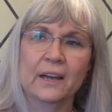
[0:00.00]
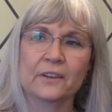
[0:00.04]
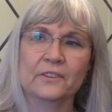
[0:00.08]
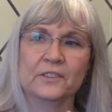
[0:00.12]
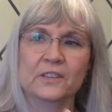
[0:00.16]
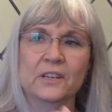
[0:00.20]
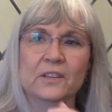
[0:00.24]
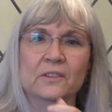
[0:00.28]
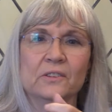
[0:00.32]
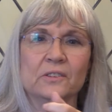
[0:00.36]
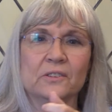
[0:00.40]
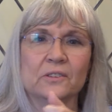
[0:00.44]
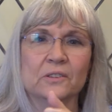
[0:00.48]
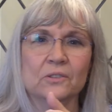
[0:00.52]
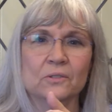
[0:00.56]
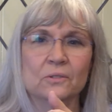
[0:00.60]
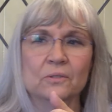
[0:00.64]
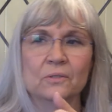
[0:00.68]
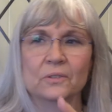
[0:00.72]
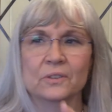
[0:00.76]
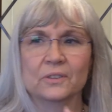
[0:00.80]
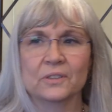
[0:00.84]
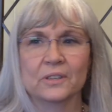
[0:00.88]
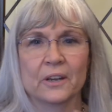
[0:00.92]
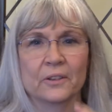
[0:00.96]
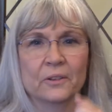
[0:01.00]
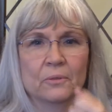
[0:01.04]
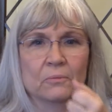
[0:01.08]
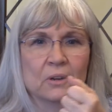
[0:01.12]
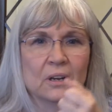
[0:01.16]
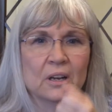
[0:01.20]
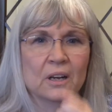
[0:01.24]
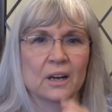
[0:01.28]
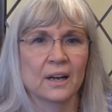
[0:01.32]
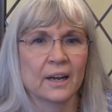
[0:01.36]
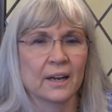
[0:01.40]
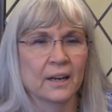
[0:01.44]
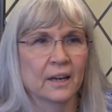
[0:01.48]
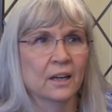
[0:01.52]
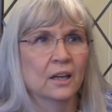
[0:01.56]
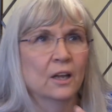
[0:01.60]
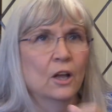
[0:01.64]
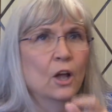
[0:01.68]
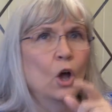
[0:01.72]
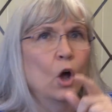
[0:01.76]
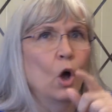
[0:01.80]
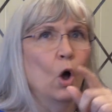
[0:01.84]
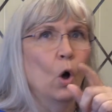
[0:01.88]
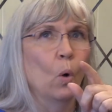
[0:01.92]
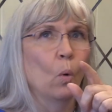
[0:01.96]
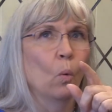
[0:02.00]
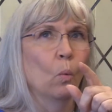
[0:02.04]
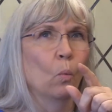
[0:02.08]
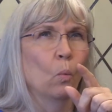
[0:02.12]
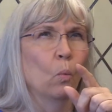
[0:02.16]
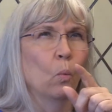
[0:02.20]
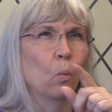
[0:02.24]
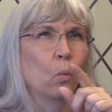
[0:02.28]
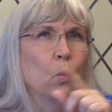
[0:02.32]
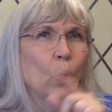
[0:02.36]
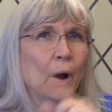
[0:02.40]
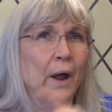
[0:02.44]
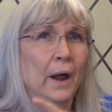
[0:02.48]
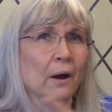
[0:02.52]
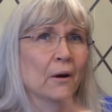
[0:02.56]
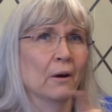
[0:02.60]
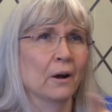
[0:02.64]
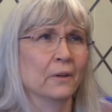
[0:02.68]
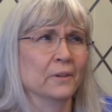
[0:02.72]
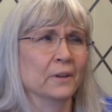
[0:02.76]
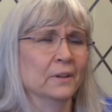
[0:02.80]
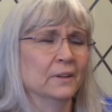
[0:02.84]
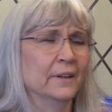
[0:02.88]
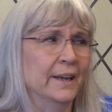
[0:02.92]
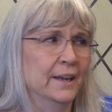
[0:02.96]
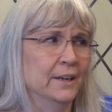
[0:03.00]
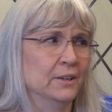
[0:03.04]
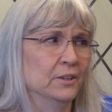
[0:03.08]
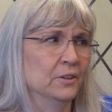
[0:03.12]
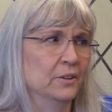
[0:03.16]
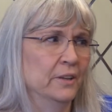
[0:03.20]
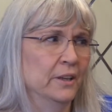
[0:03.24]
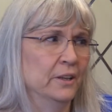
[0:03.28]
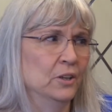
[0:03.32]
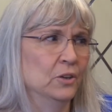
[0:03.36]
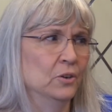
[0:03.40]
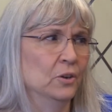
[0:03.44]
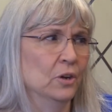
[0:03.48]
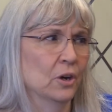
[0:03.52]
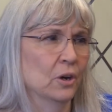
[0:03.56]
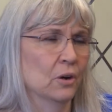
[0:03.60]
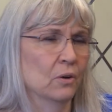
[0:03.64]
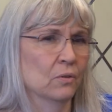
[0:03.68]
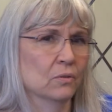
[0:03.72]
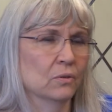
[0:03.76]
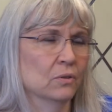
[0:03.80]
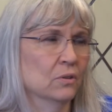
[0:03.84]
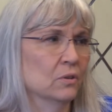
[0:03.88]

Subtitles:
I've seen the students on the regatta. Where on the lake do you go?